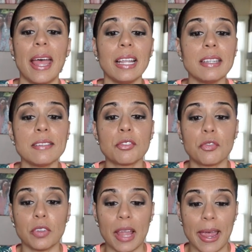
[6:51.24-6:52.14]
Ella's
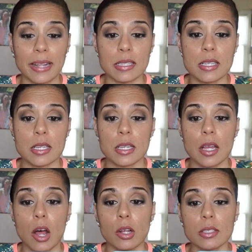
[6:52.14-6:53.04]
Flats,
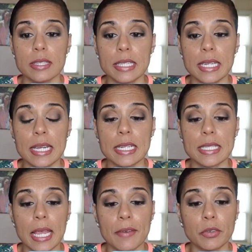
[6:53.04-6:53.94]
all seed
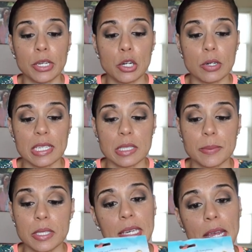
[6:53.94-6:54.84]
savory
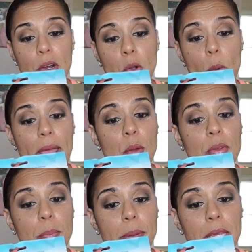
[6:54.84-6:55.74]
crisps, caraway
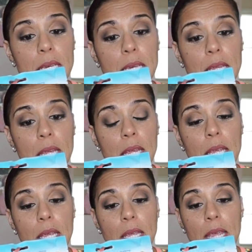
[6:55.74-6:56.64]
with pink
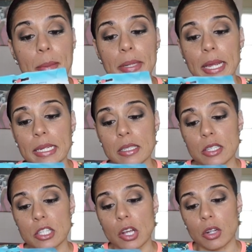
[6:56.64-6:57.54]
Himalayan
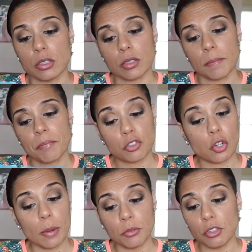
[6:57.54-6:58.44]
salt.
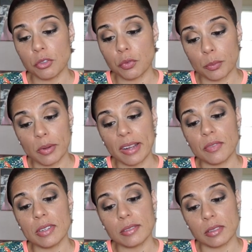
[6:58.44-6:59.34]
Scrumptious for
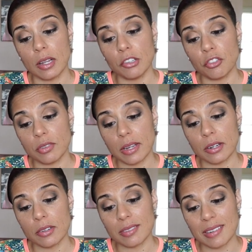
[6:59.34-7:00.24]
breakfast, lunch,
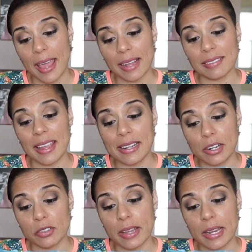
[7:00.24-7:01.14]
dinner, snacks, and
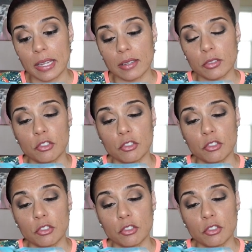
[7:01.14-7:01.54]
entertaining.